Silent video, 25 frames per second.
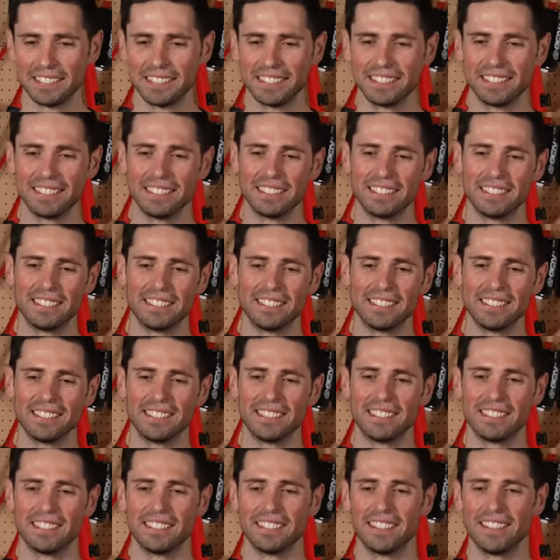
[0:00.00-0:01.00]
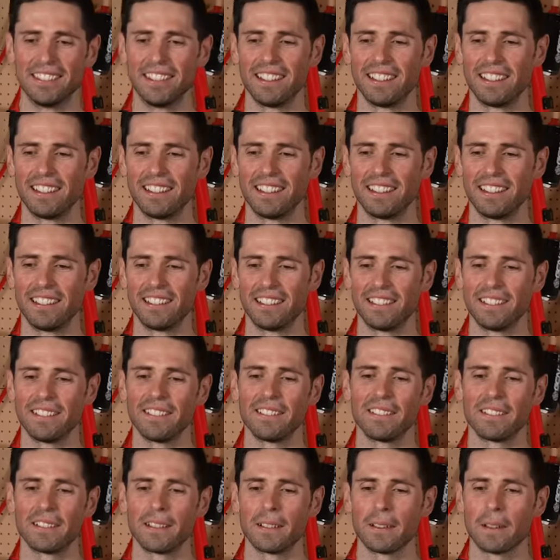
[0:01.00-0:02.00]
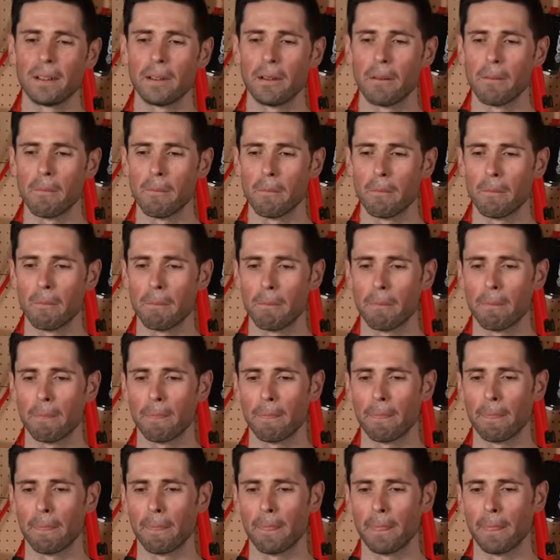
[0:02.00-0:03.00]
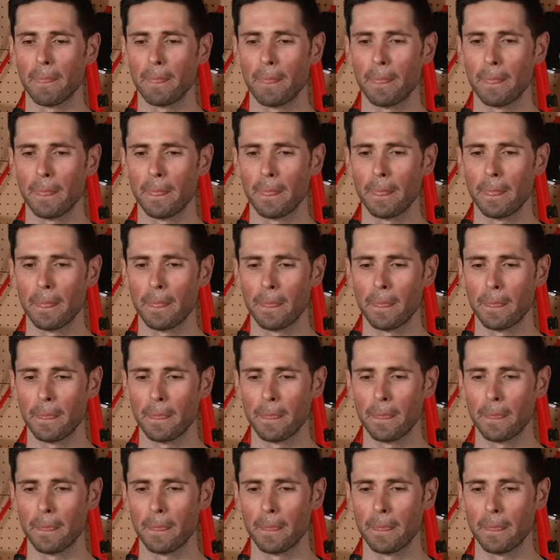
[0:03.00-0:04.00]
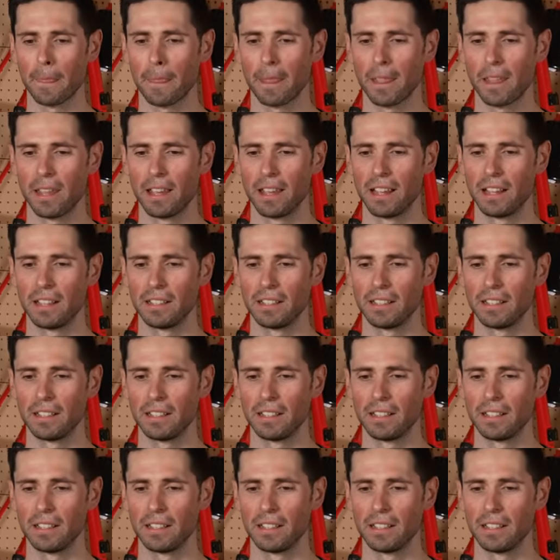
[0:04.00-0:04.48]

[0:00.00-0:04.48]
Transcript: The person shown says nothing.